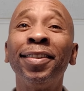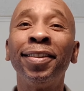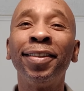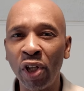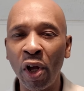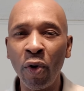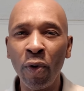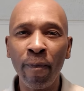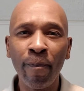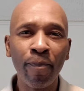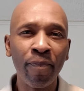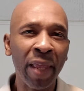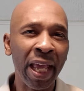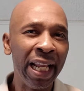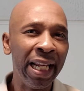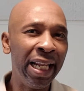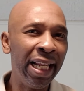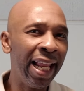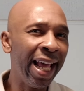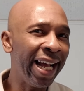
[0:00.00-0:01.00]
So
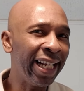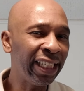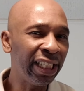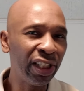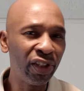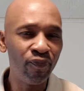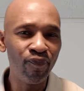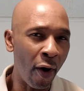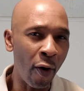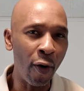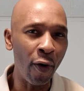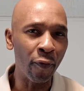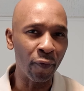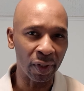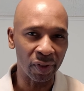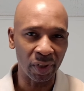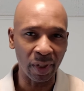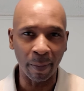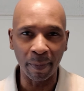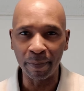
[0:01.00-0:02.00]
let's go
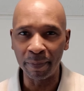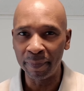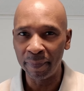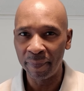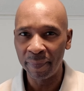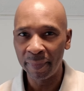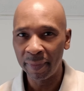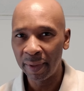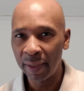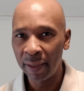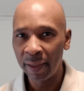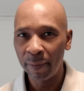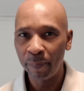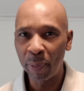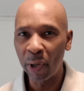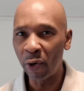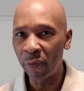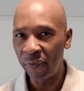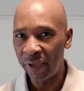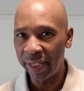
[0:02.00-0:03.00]
over some
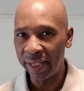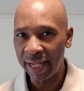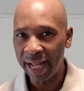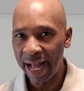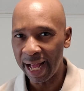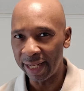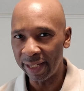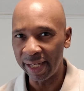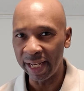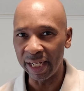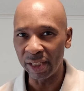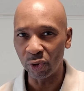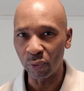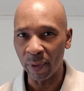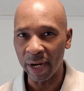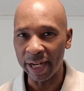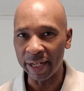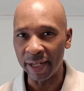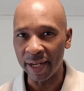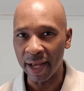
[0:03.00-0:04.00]
perfect cognates
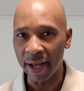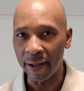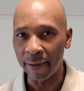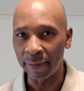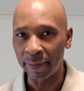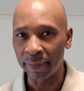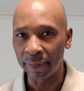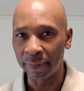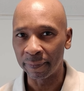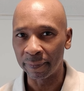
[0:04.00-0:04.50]
right now.